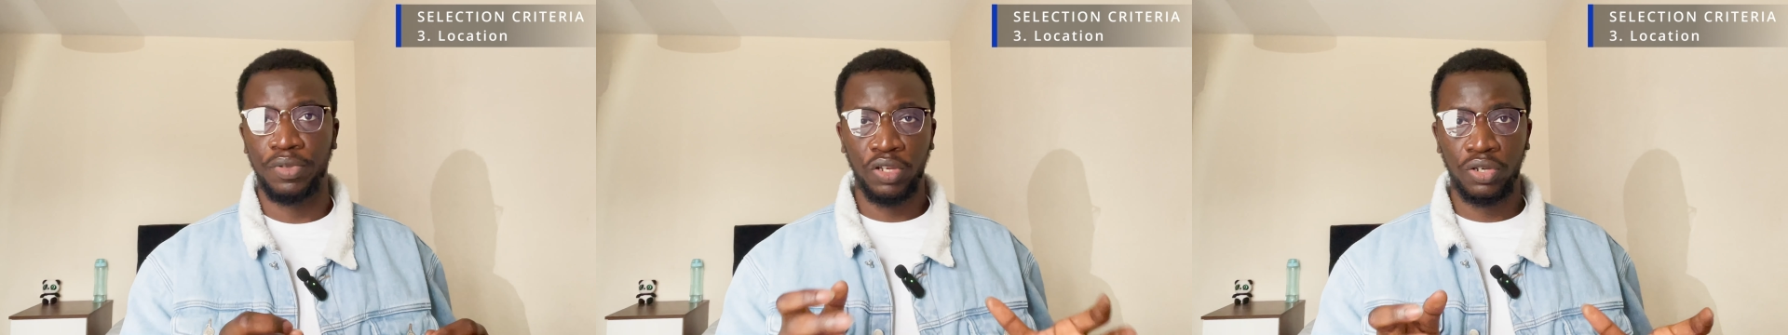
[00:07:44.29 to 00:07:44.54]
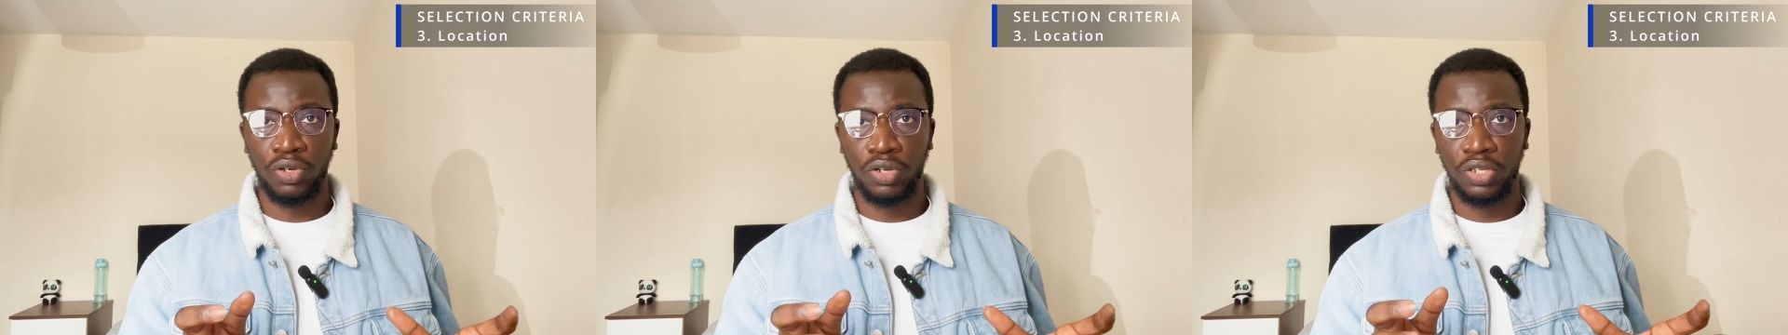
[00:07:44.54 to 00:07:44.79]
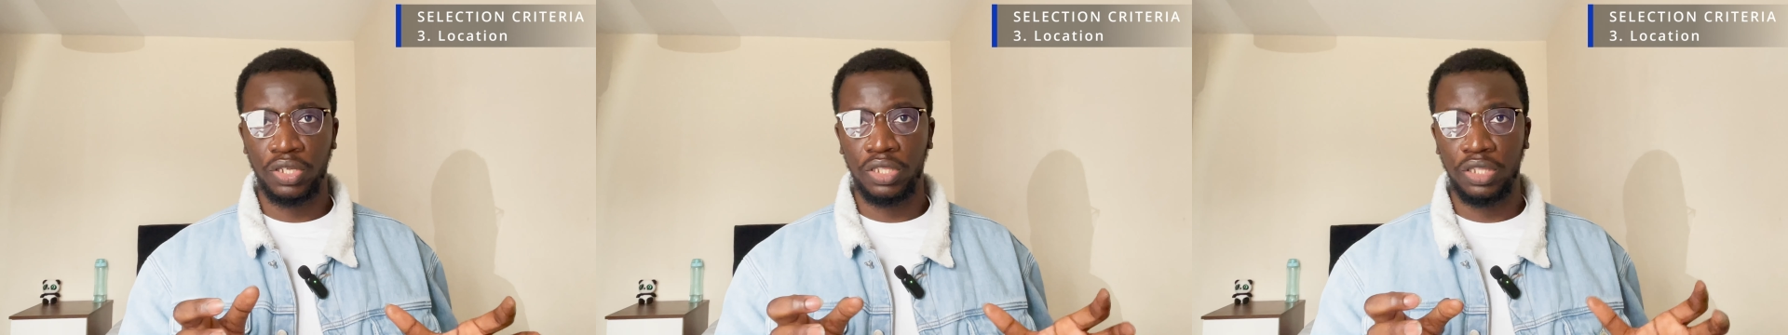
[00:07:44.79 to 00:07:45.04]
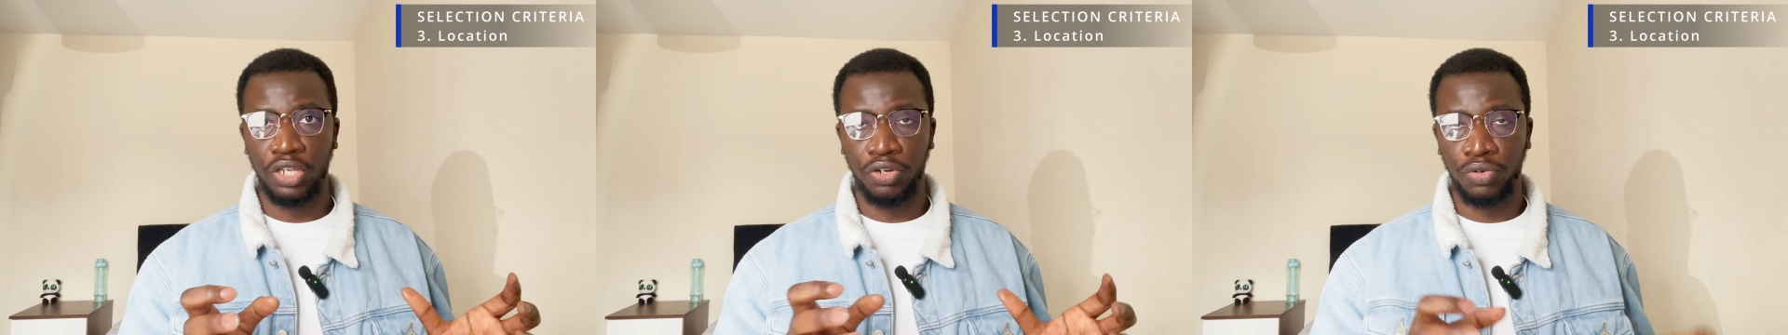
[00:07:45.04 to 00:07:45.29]
because
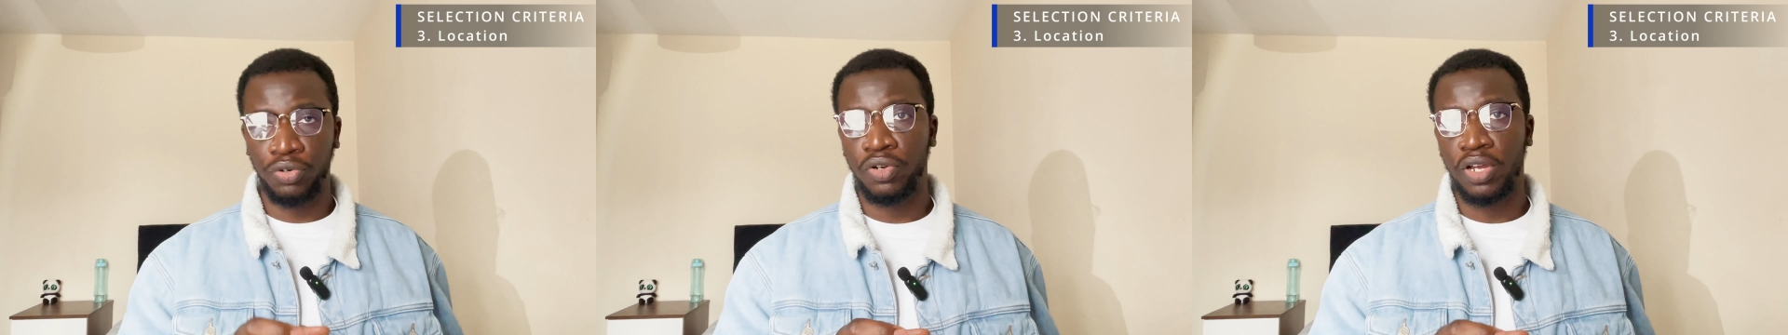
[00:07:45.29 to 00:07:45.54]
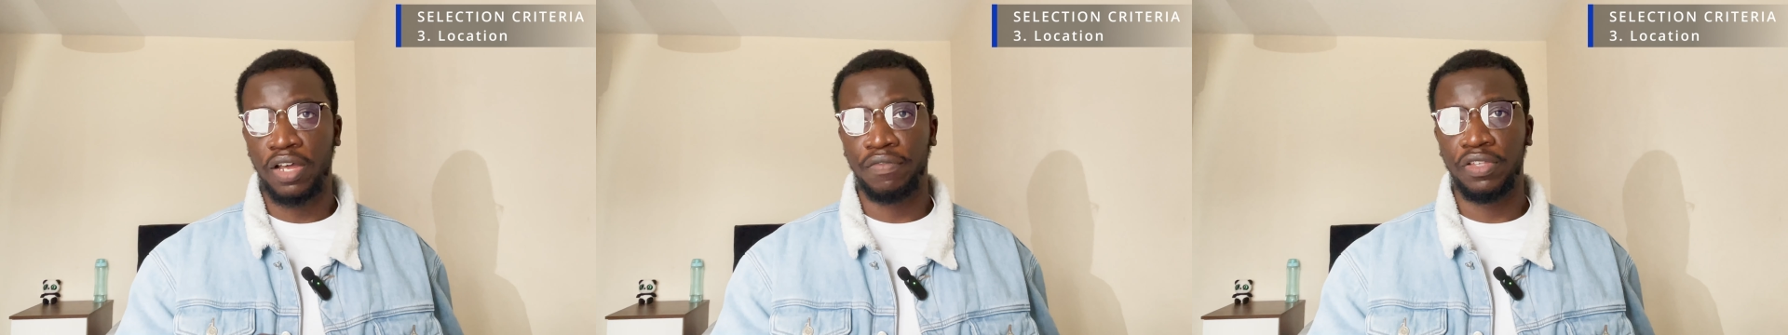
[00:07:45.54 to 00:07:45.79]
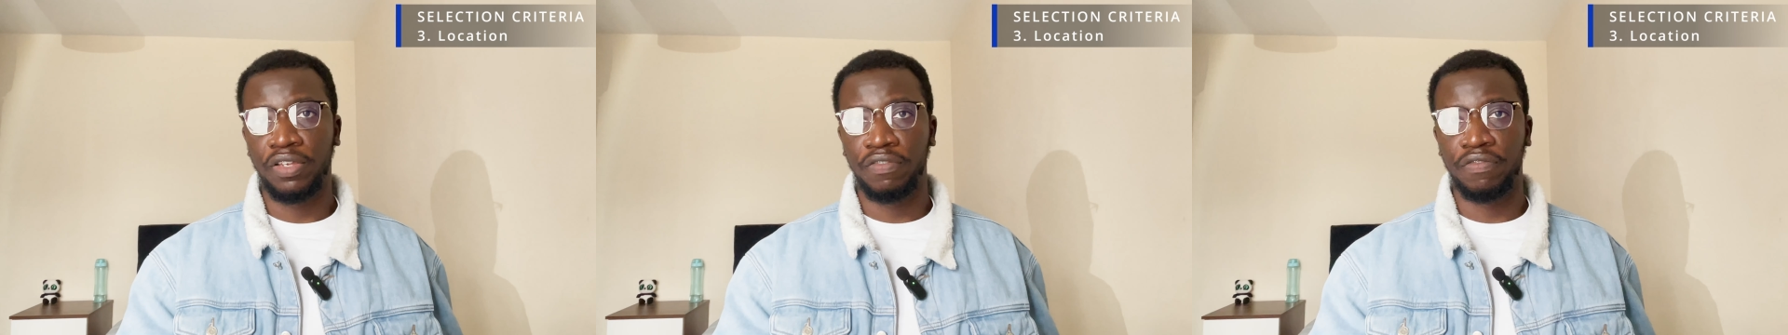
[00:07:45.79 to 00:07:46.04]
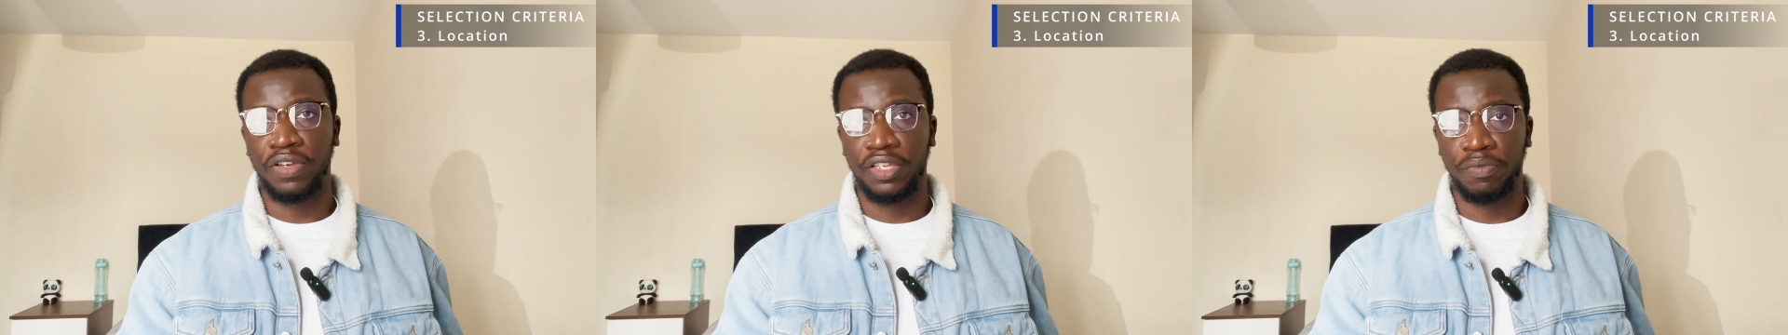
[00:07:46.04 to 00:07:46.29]
they do not have the
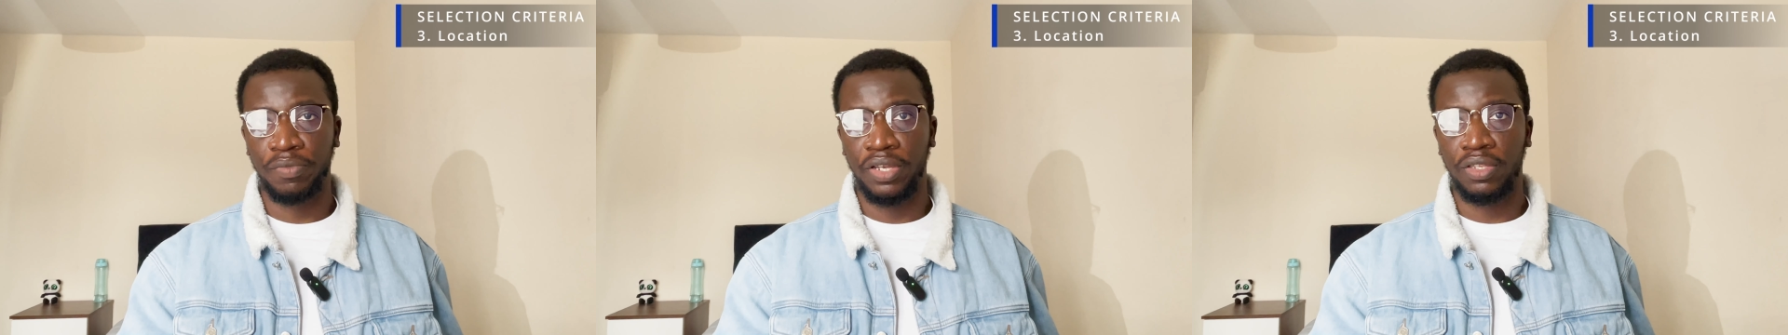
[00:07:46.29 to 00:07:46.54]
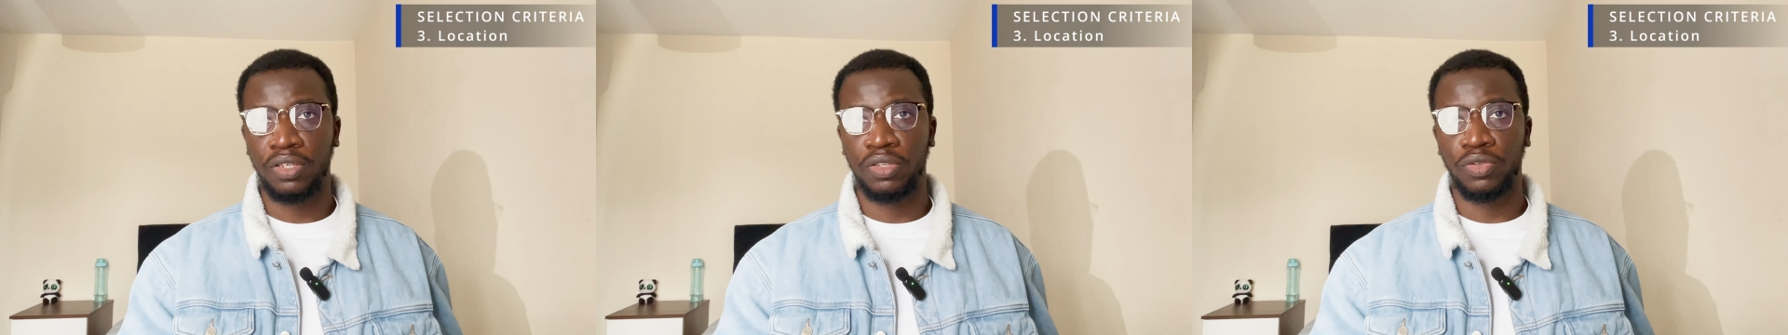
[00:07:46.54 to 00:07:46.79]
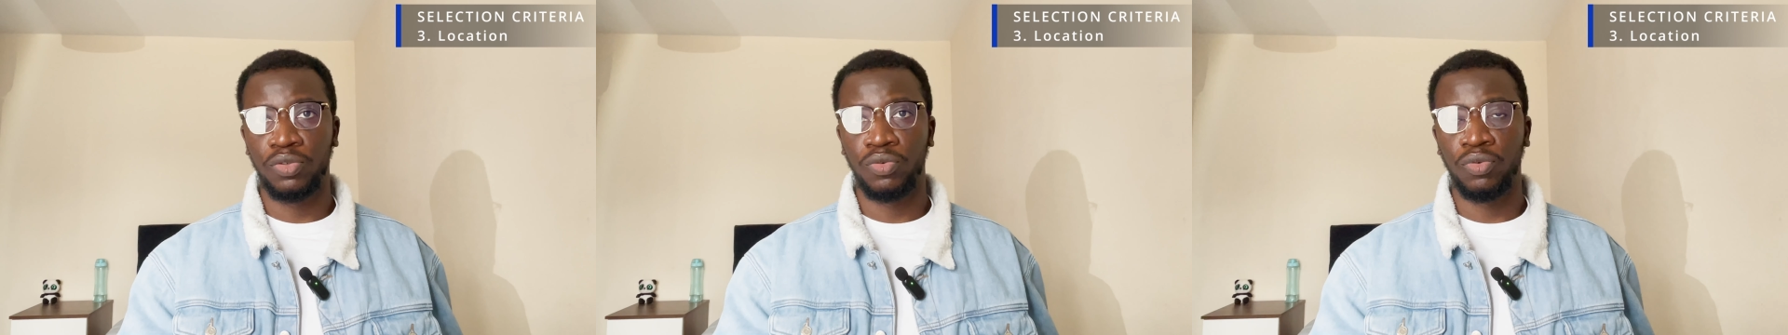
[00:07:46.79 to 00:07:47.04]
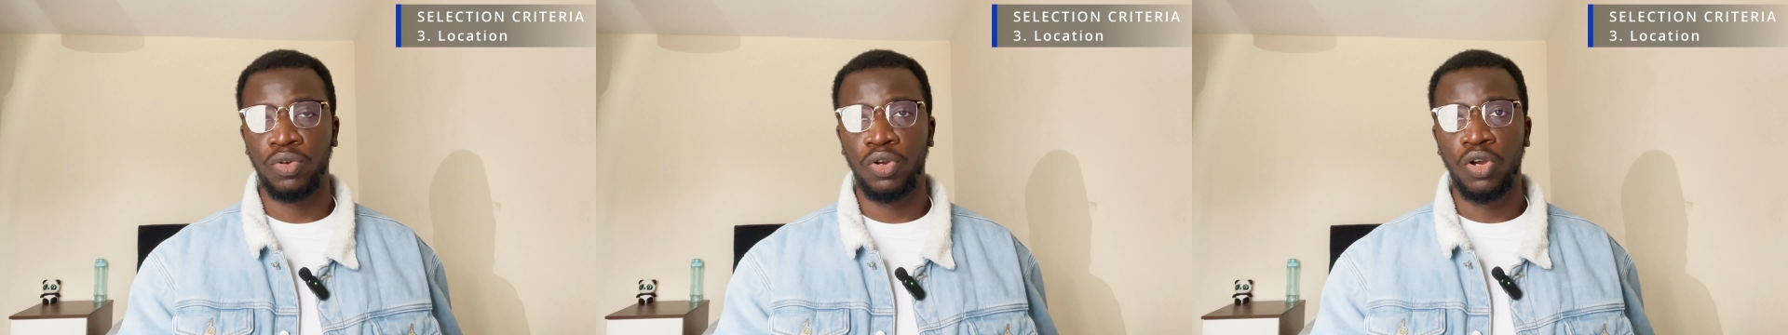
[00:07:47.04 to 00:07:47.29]
investment
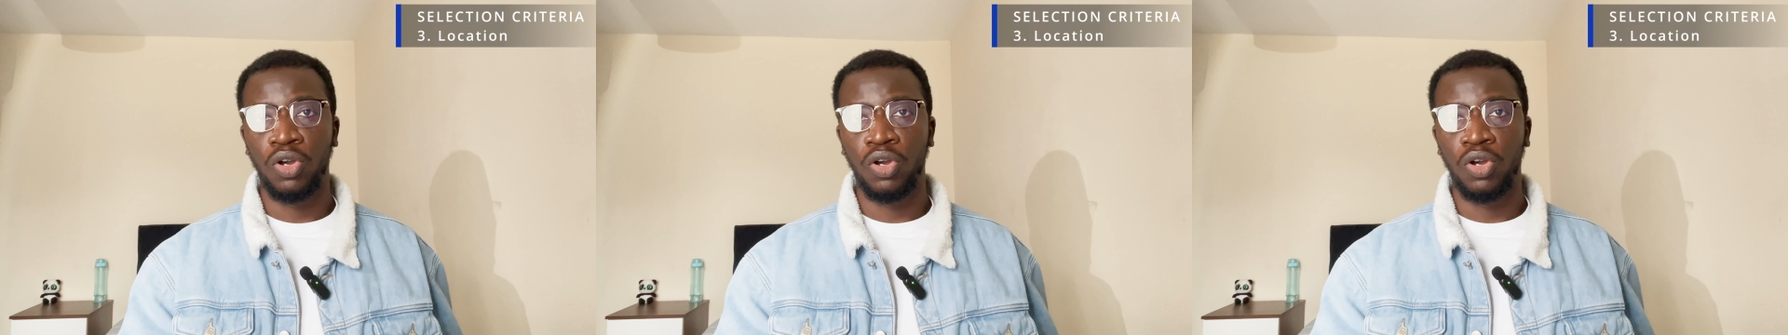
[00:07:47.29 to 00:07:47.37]
to